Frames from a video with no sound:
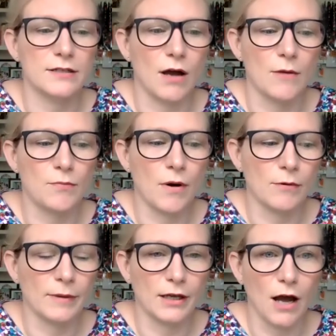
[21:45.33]
so I'd
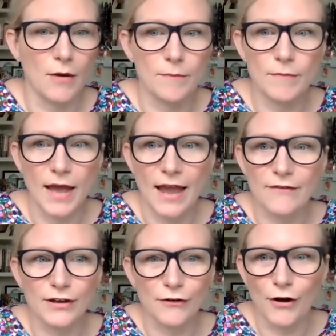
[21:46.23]
probably go
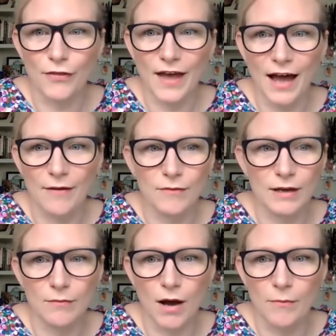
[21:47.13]
heavier on that
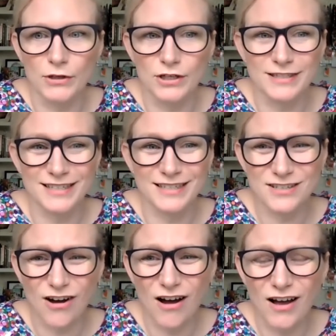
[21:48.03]
in my producing
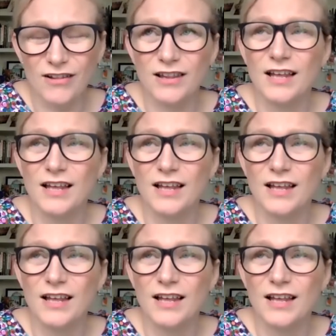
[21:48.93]
style.